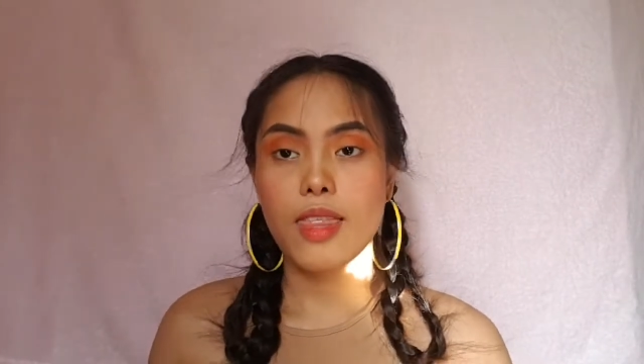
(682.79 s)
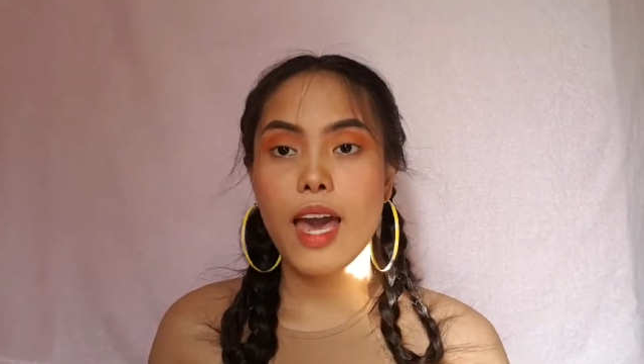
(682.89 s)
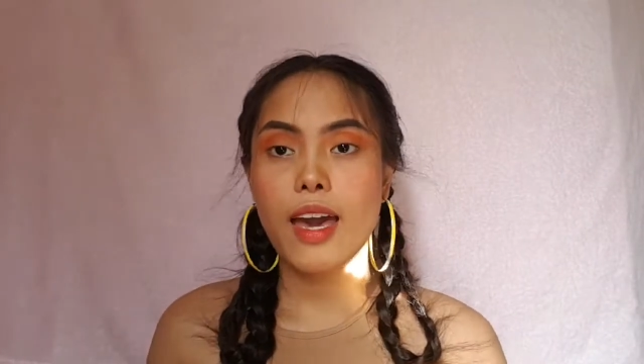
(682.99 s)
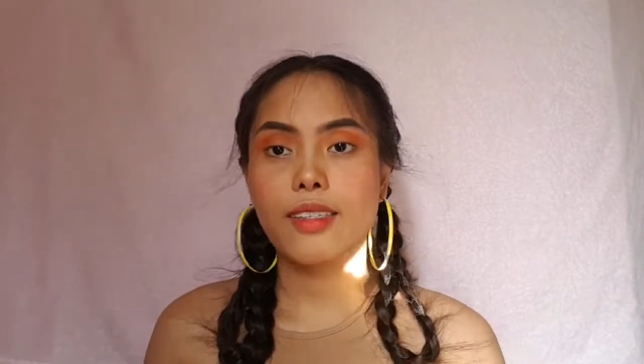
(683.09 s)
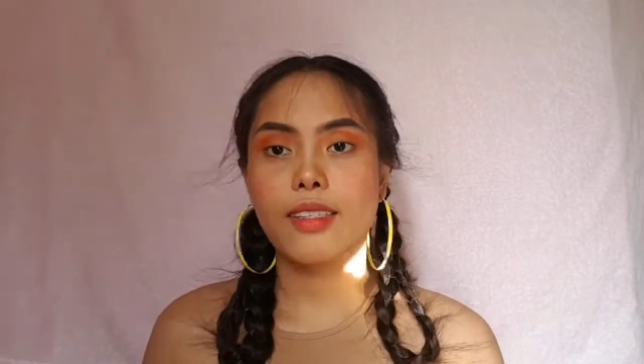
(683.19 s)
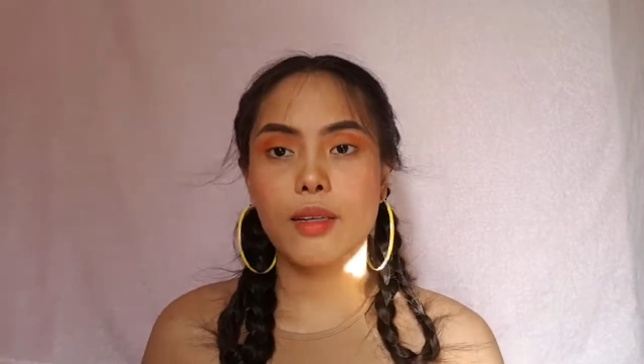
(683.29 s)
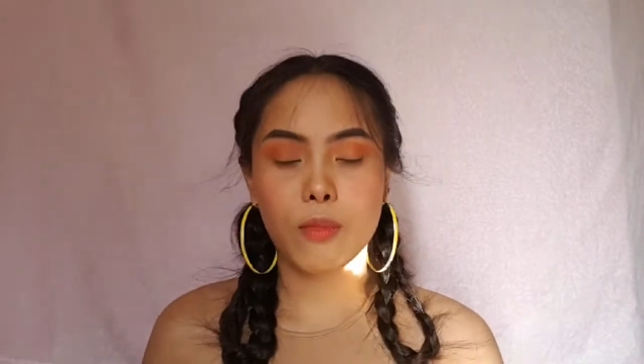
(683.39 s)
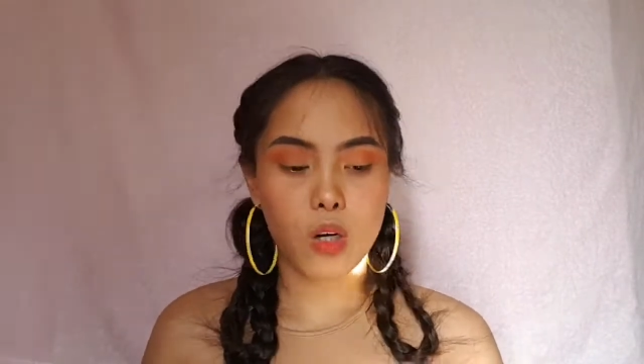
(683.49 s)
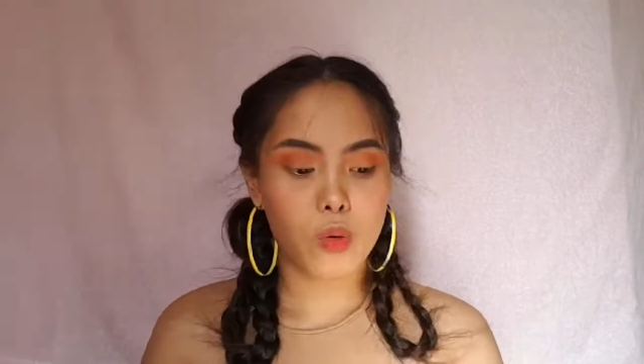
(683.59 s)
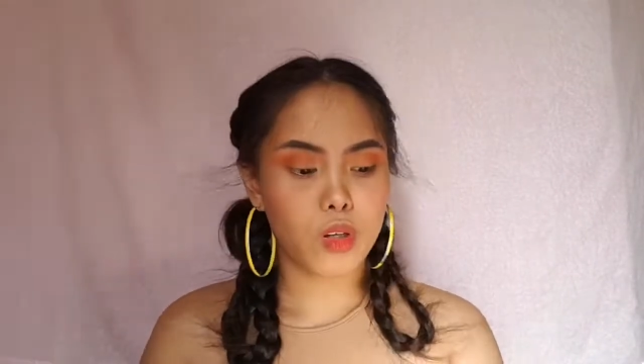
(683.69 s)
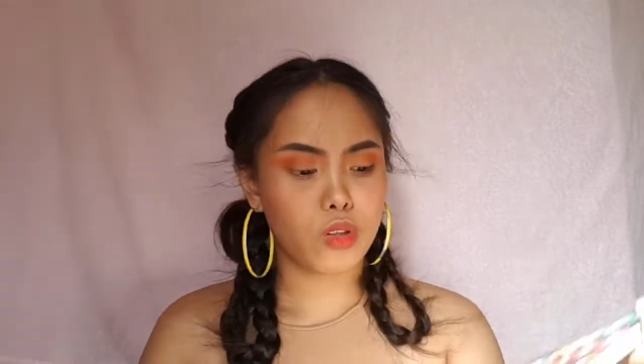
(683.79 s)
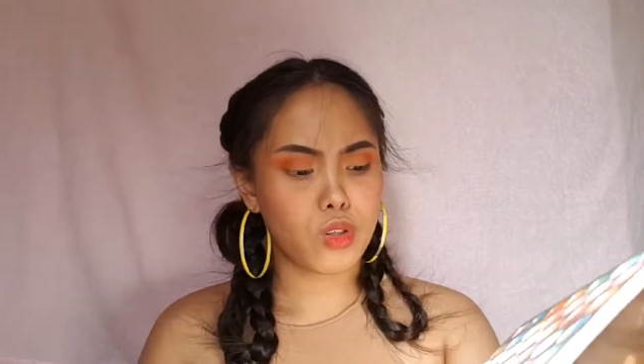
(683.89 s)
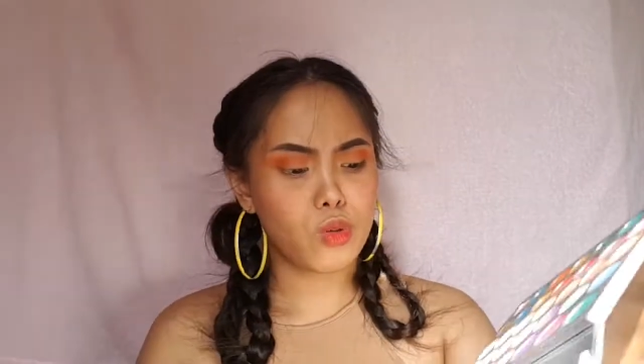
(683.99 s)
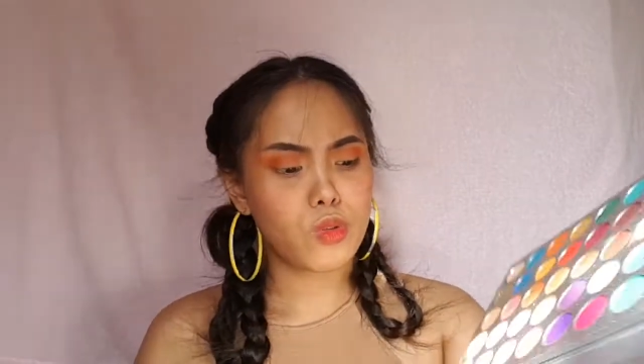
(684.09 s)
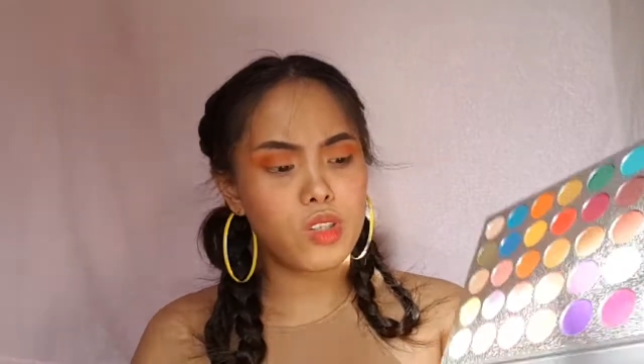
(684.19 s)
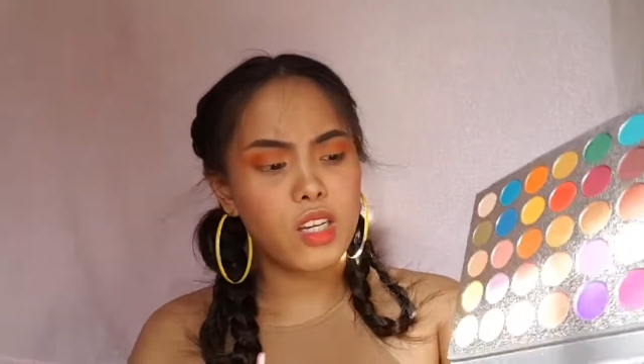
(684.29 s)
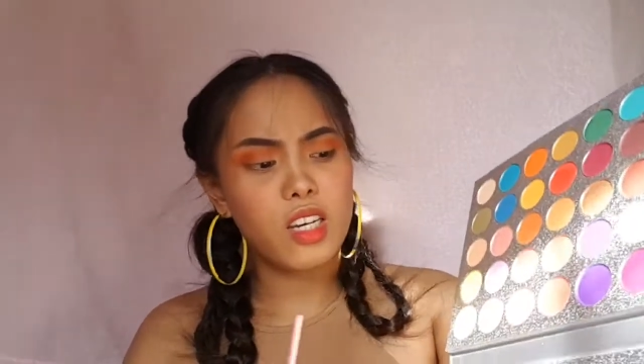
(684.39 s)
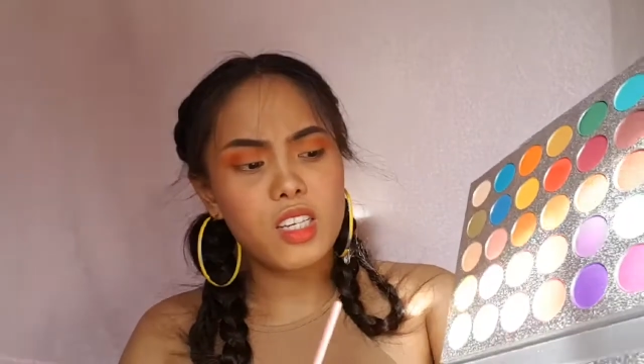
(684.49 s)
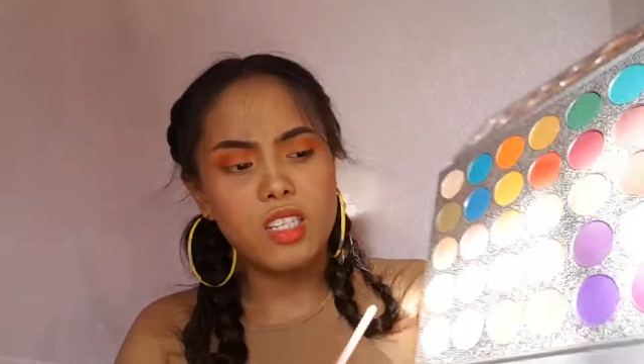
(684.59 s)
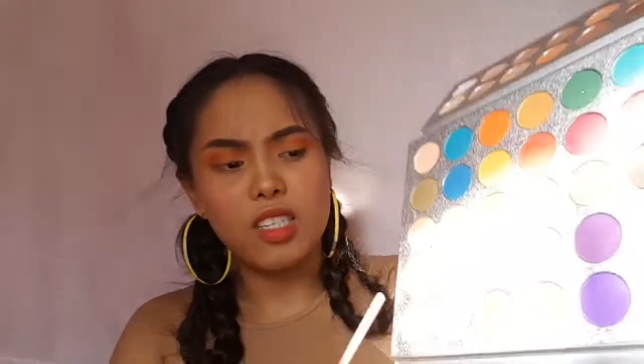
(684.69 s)
Next, I'm going to use
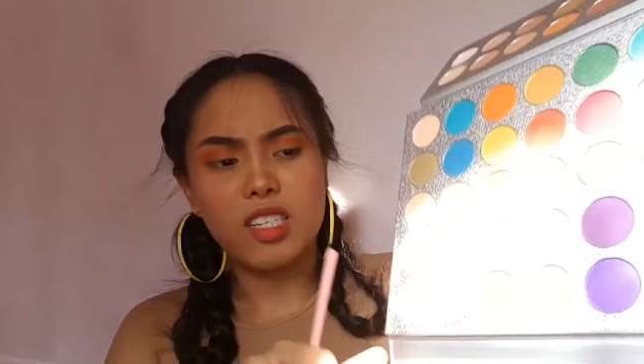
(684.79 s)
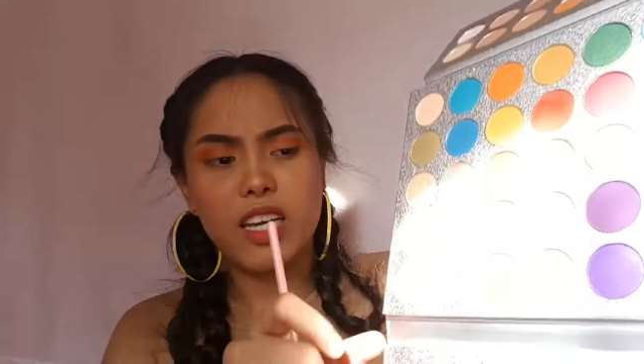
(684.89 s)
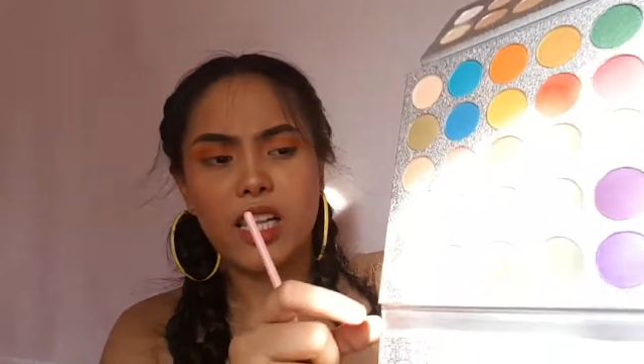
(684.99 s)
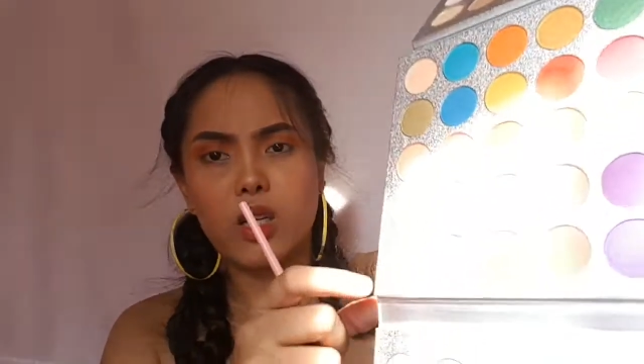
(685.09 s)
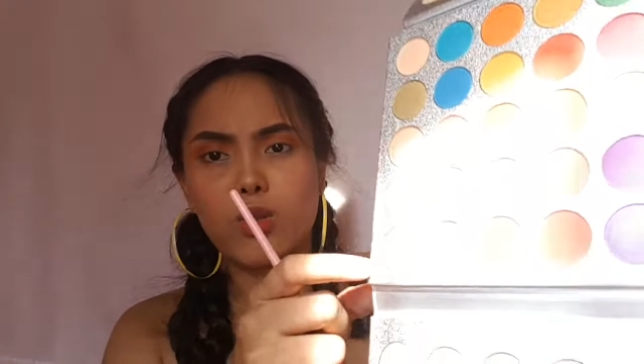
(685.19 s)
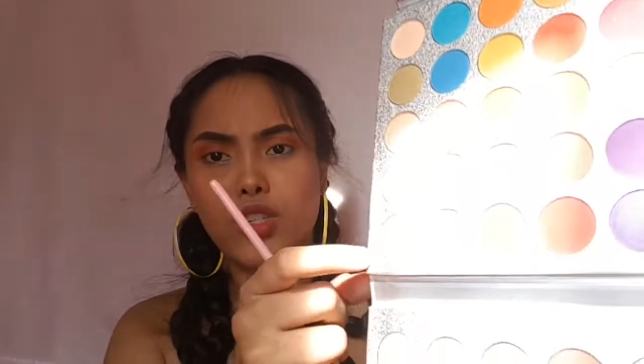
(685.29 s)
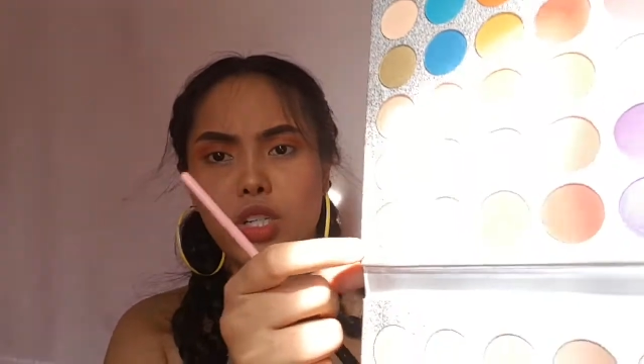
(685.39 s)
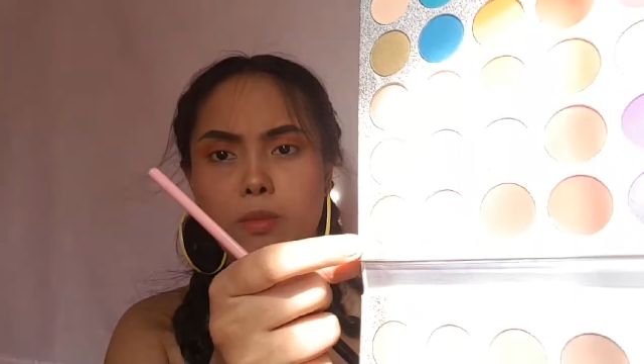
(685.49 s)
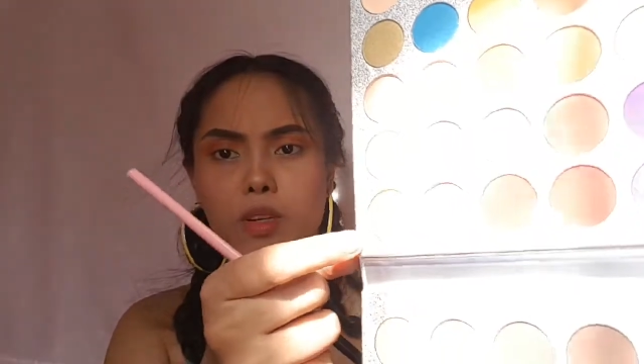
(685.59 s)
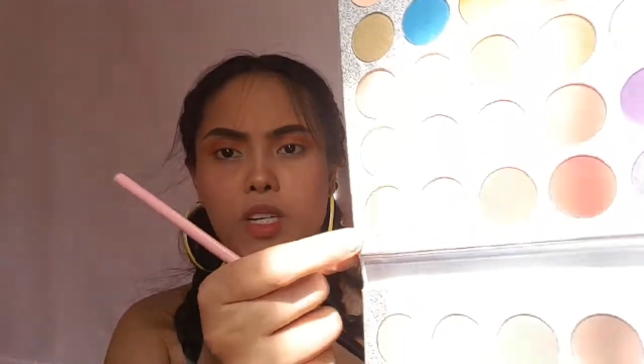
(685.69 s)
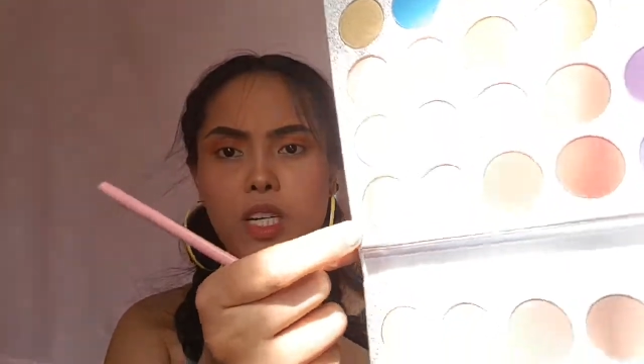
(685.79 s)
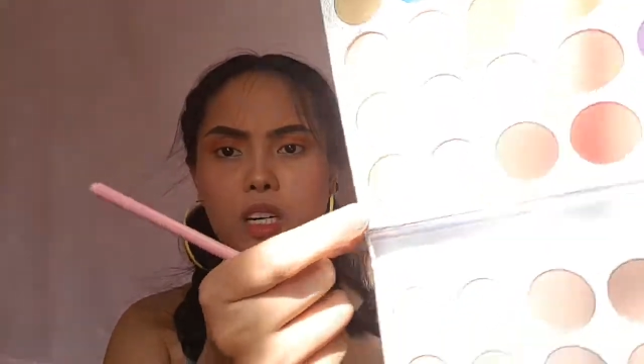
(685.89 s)
this yellow shimmery